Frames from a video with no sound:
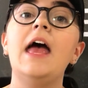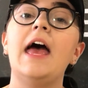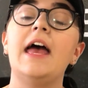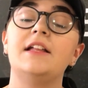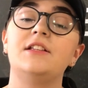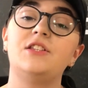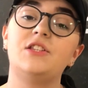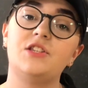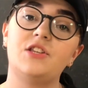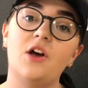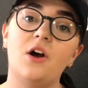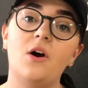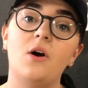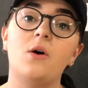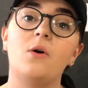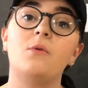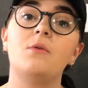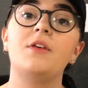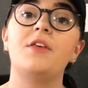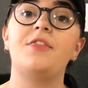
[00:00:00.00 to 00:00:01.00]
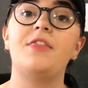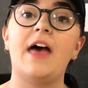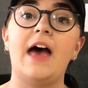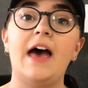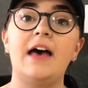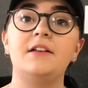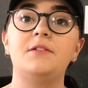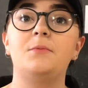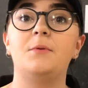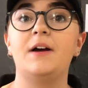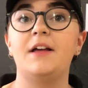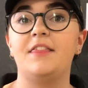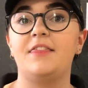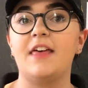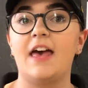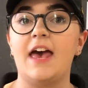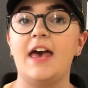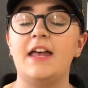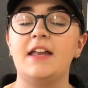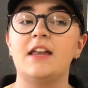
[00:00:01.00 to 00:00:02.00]
And so that would
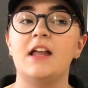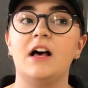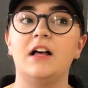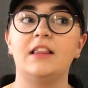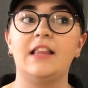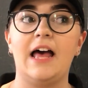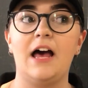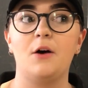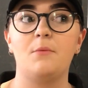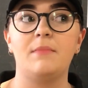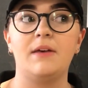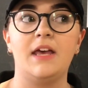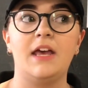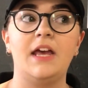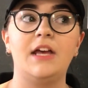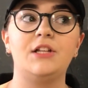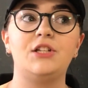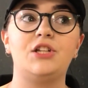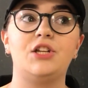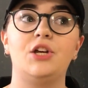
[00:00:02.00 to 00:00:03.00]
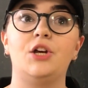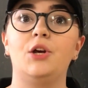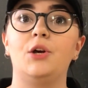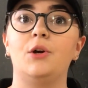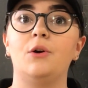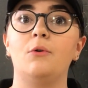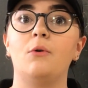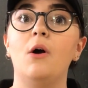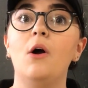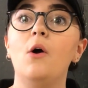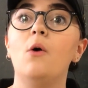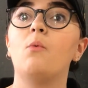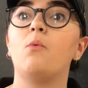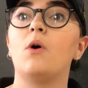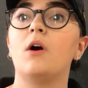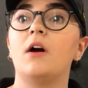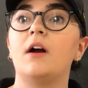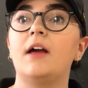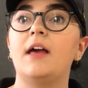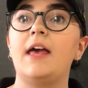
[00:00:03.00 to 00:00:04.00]
then allow me to
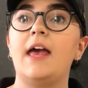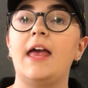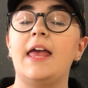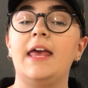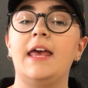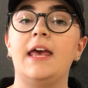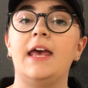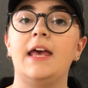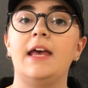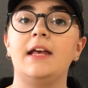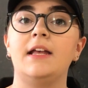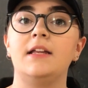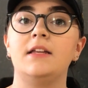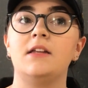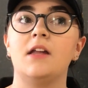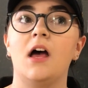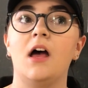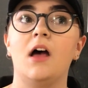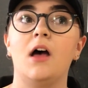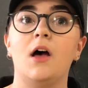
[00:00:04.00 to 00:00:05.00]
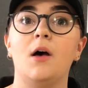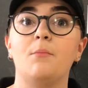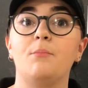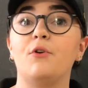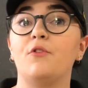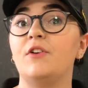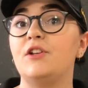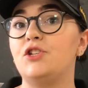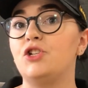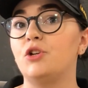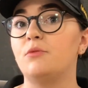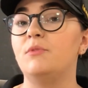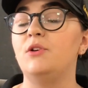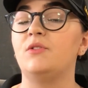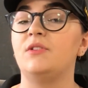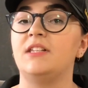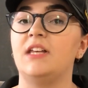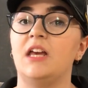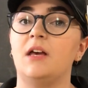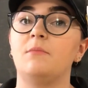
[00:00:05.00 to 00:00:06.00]
work in provincial
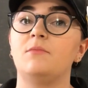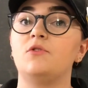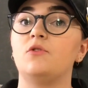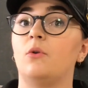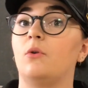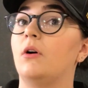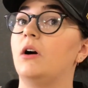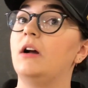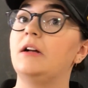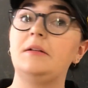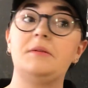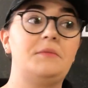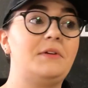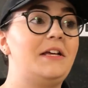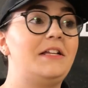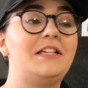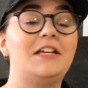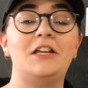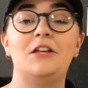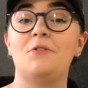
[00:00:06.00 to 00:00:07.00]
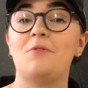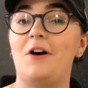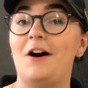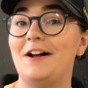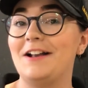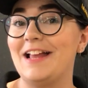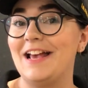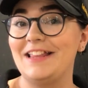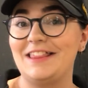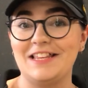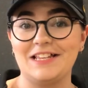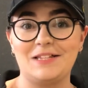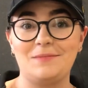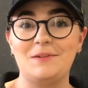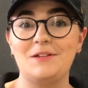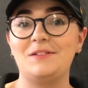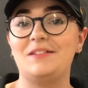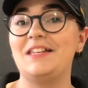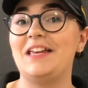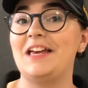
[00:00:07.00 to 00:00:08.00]
museums or continue on at this
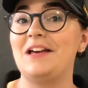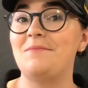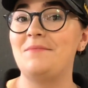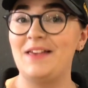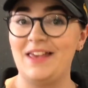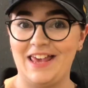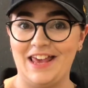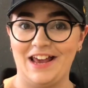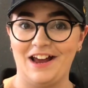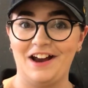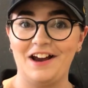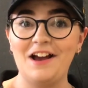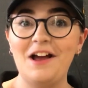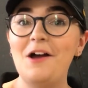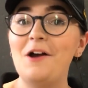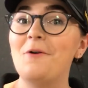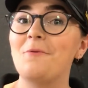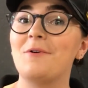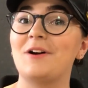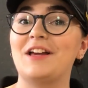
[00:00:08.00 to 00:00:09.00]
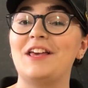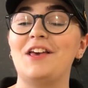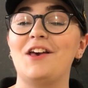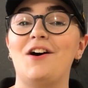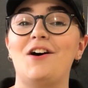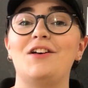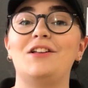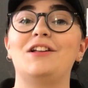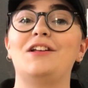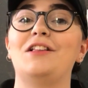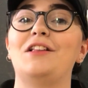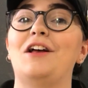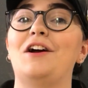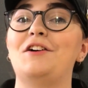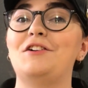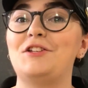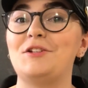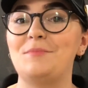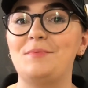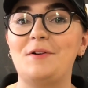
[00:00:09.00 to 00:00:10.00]
museum here, working on
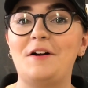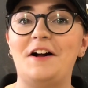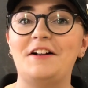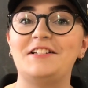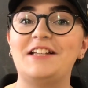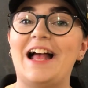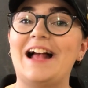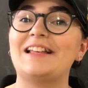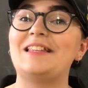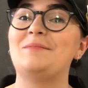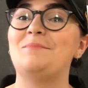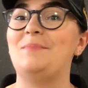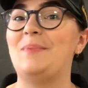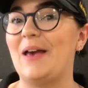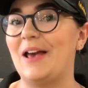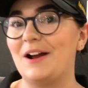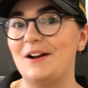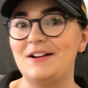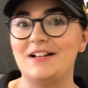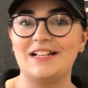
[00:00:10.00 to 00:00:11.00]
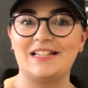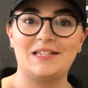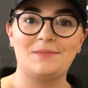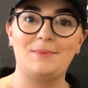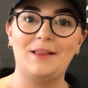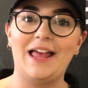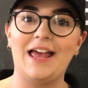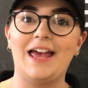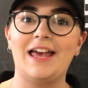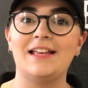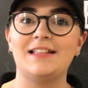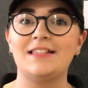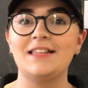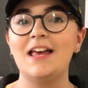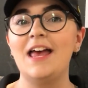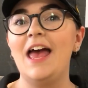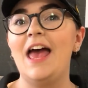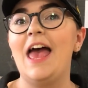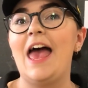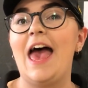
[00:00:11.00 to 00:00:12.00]
larger projects, bigger displays,
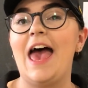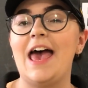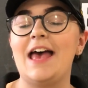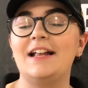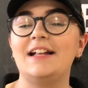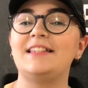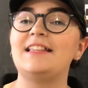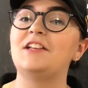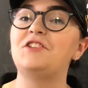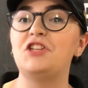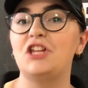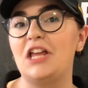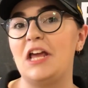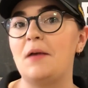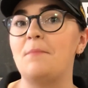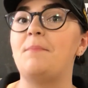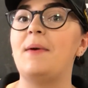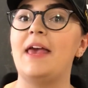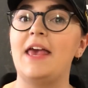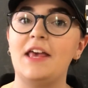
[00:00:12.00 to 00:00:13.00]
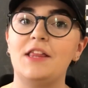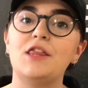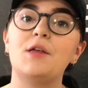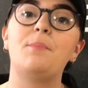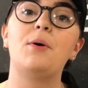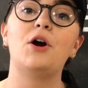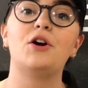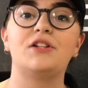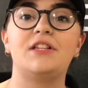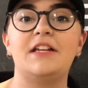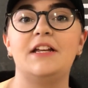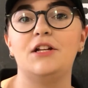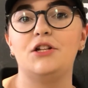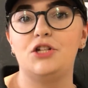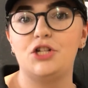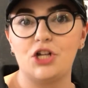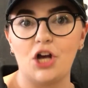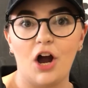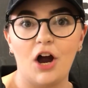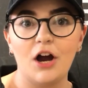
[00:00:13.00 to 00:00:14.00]
and essentially being the person in
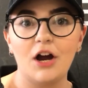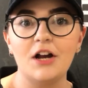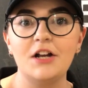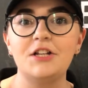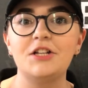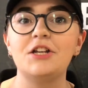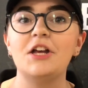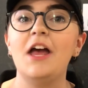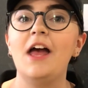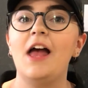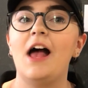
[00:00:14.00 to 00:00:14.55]
charge,